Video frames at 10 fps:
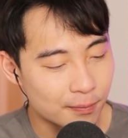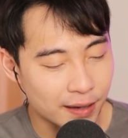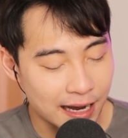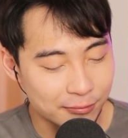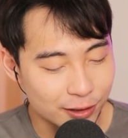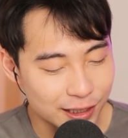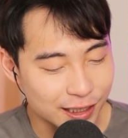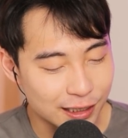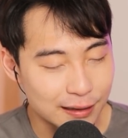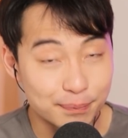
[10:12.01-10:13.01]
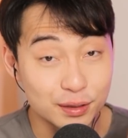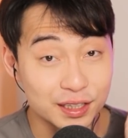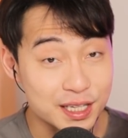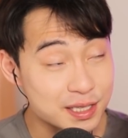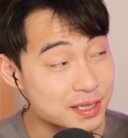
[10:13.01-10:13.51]
but I'm really gonna put
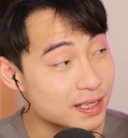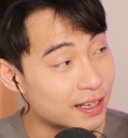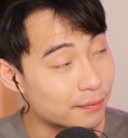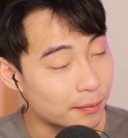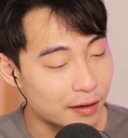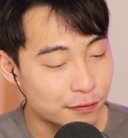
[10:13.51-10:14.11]
this in my